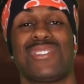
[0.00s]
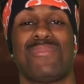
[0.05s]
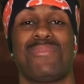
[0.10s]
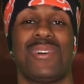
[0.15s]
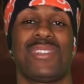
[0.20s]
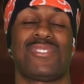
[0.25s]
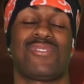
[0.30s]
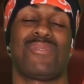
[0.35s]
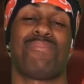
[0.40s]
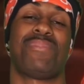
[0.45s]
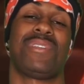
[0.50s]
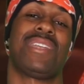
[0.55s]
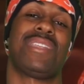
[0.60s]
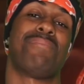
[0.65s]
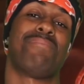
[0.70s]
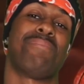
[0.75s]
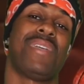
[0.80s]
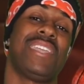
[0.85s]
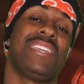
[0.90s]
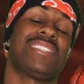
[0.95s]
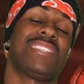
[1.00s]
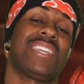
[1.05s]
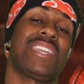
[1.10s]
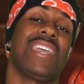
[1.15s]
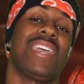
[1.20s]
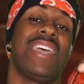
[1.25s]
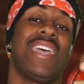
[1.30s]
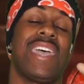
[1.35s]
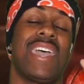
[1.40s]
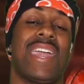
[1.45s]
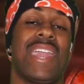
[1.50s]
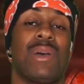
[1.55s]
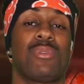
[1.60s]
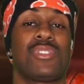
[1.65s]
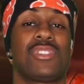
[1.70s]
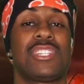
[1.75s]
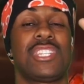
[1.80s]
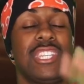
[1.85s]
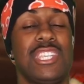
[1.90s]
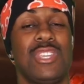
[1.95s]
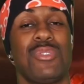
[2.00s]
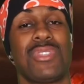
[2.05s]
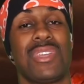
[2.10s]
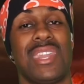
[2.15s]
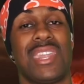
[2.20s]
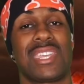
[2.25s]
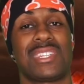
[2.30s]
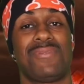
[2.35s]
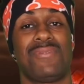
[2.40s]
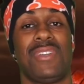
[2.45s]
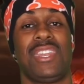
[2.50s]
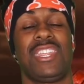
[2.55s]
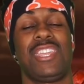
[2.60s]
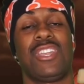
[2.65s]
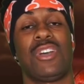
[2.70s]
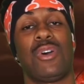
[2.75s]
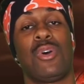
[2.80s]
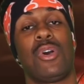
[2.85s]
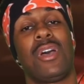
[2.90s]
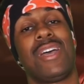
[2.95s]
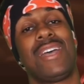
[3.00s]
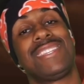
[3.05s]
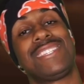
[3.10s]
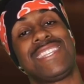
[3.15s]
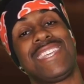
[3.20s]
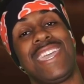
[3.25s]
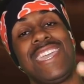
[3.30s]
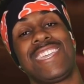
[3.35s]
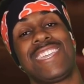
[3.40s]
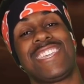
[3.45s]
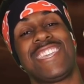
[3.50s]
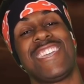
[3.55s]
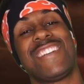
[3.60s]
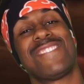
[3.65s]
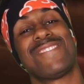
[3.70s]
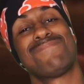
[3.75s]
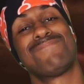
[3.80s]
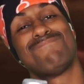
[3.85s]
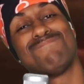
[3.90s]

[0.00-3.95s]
much for being amazing, and I will see you in the next video. Take care.